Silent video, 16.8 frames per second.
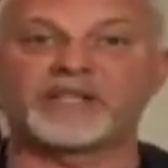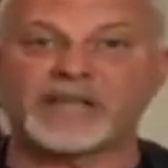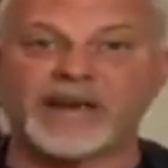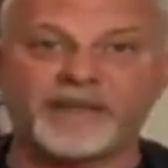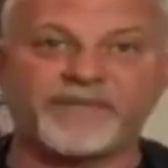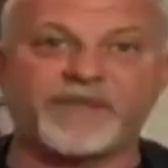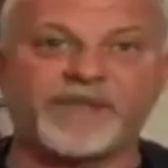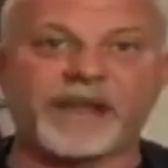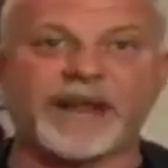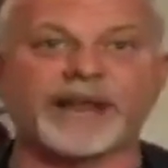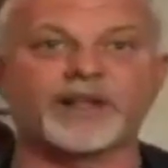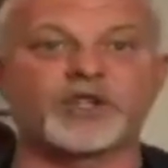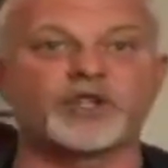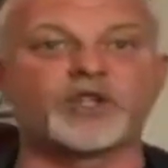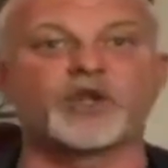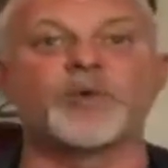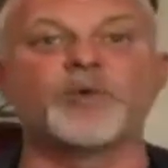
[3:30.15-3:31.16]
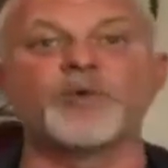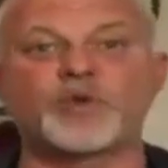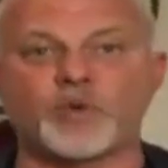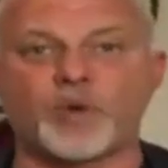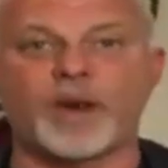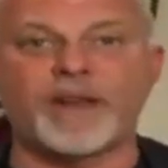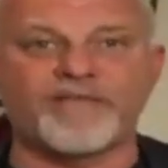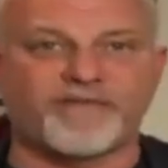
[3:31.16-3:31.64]
save the date, June
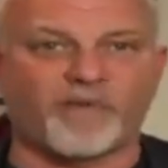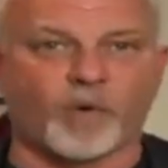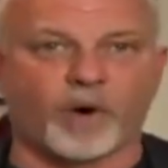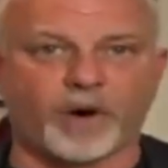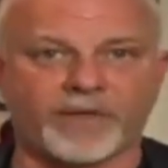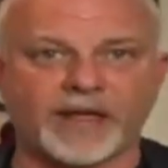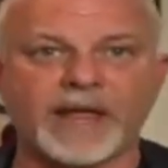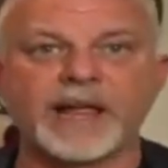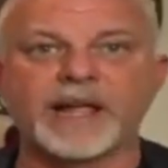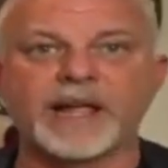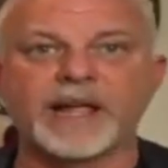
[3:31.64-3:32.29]
24th.